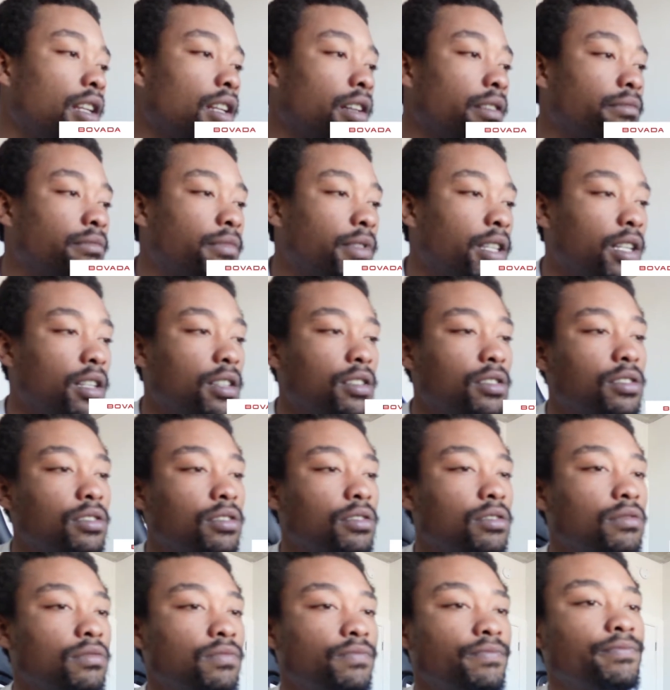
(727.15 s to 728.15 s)
up there.
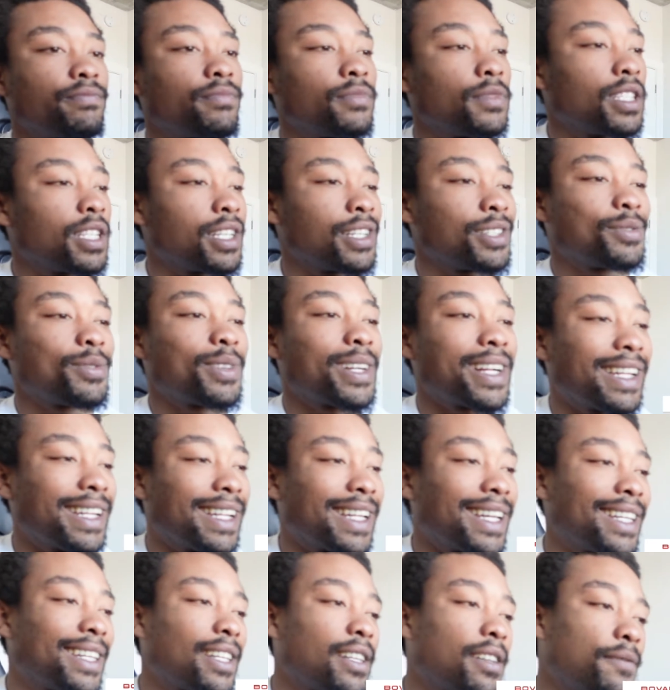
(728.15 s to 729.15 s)
So that's what I
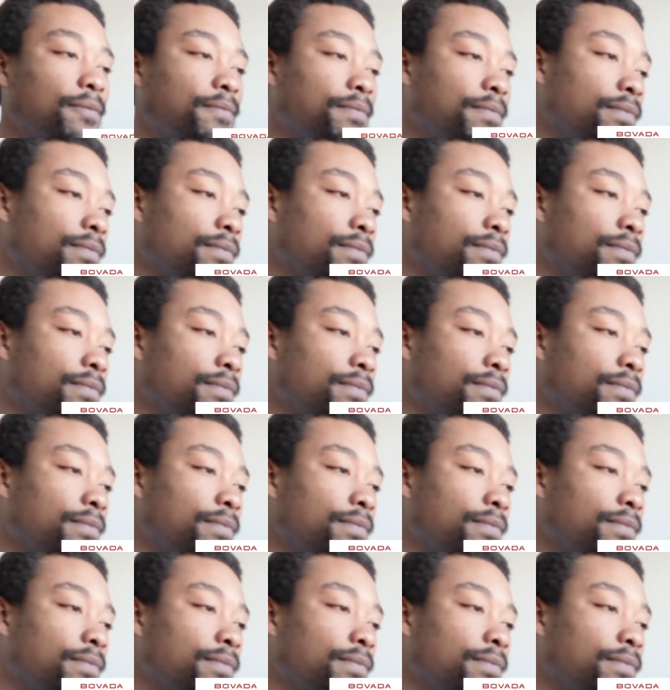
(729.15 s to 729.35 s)
like.